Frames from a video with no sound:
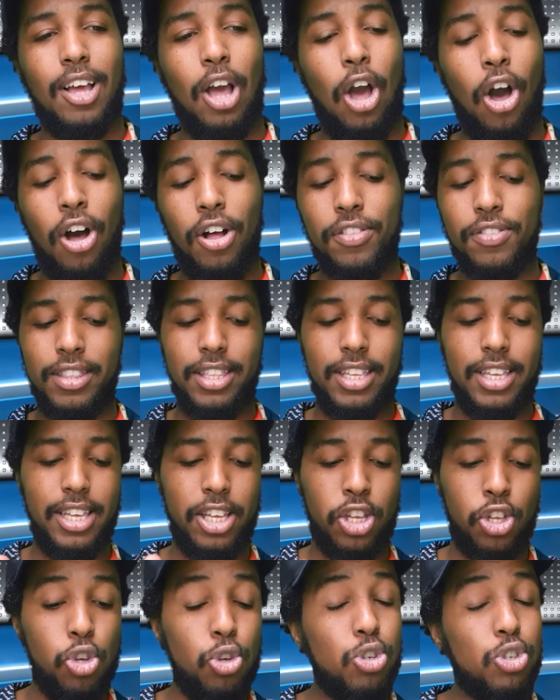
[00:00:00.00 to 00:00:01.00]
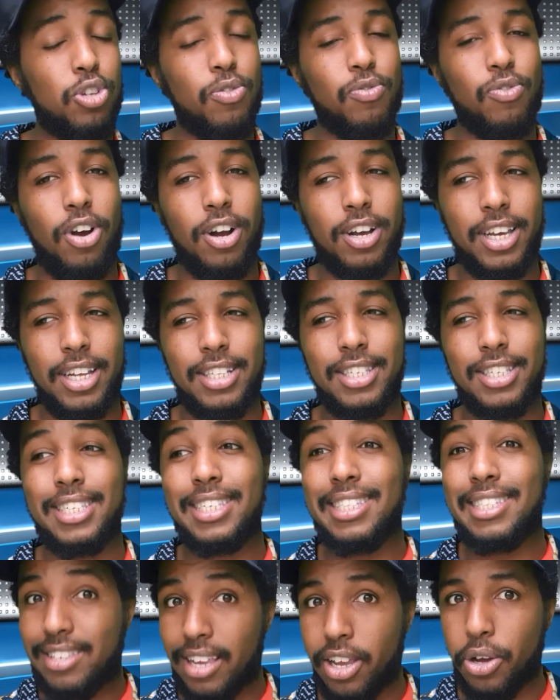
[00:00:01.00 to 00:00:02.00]
on the Houston Rockets
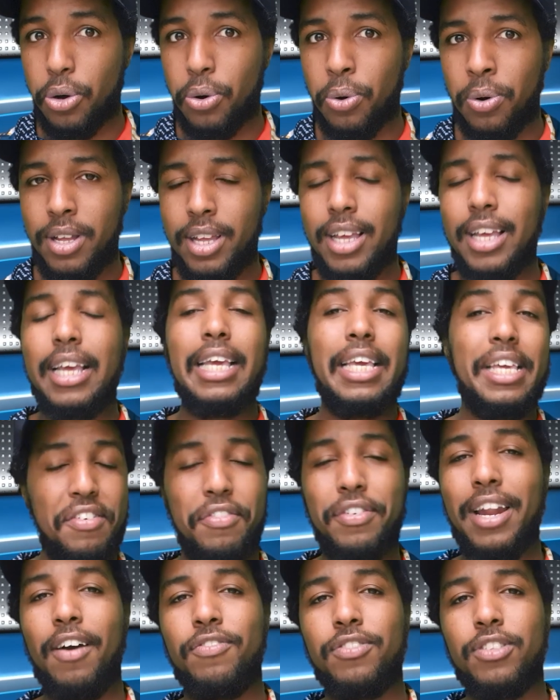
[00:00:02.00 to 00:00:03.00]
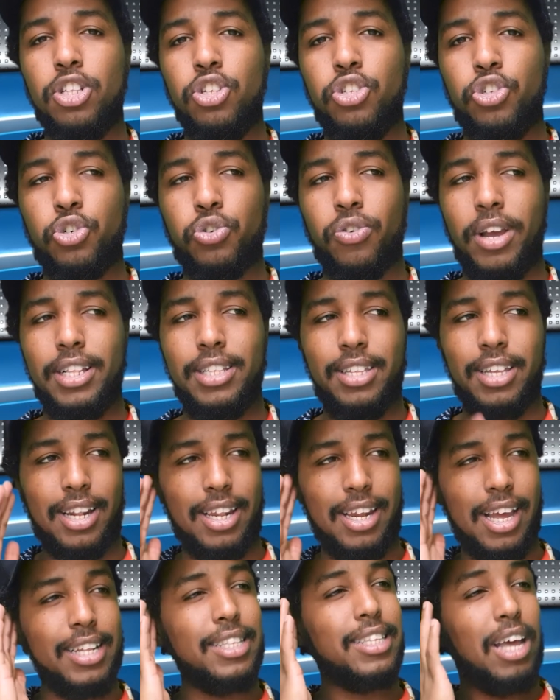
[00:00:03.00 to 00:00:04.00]
still even after the trade
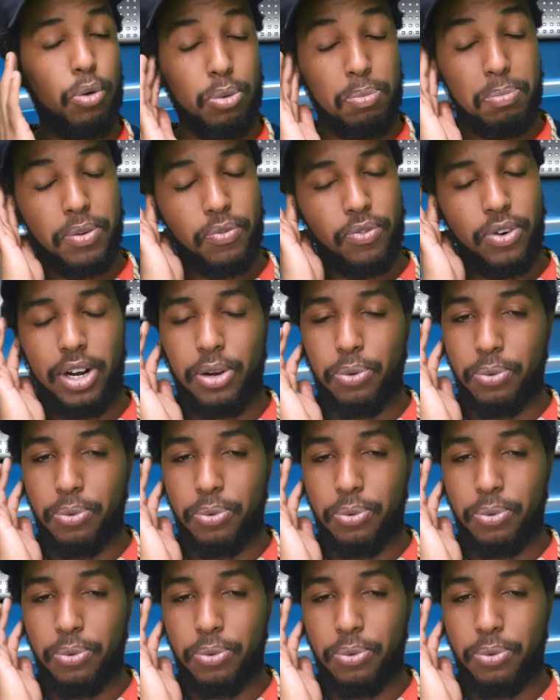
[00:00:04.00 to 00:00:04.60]
deadline. That would be really